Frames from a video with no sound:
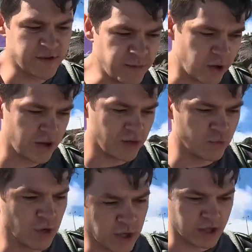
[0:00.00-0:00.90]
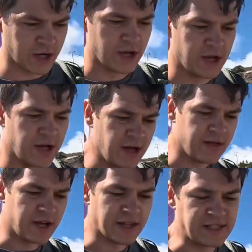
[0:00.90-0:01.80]
put in the work
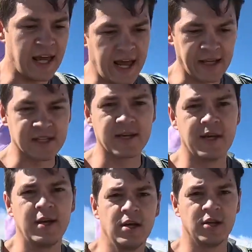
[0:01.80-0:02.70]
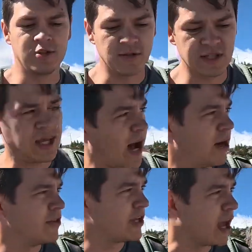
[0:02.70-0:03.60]
that it takes to
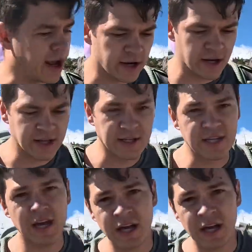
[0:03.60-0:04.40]
scout the areas,